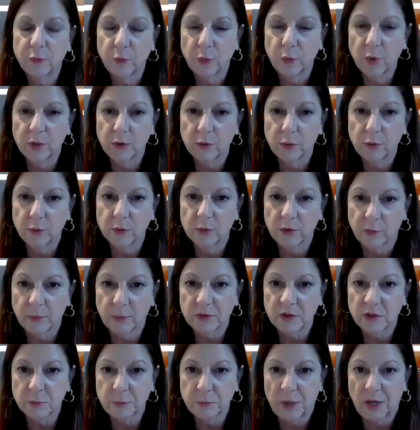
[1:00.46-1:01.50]
to avoid gluten
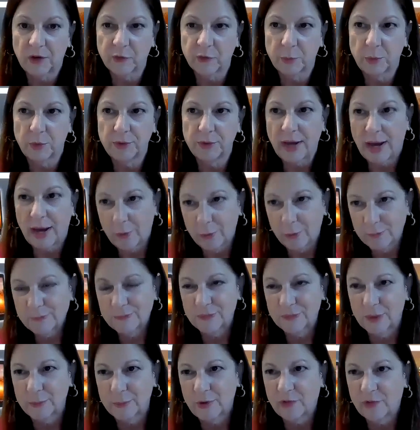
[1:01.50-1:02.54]
as much as possible. Now,
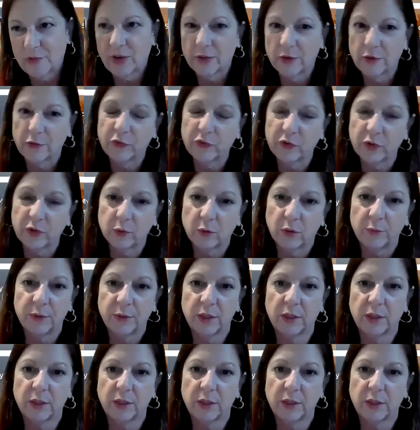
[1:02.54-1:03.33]
let me say this too.